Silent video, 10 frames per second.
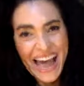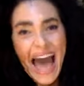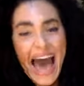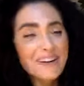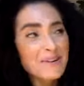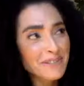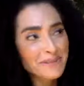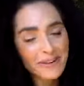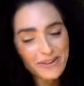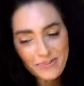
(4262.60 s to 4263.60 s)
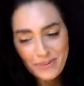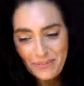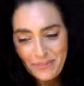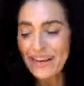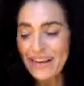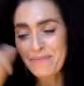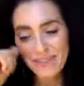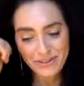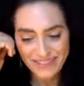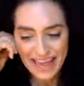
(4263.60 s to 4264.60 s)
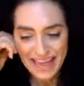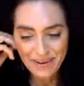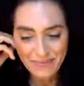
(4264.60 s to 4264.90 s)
I don't know much about Jupiter, but I got a picture of Saturn in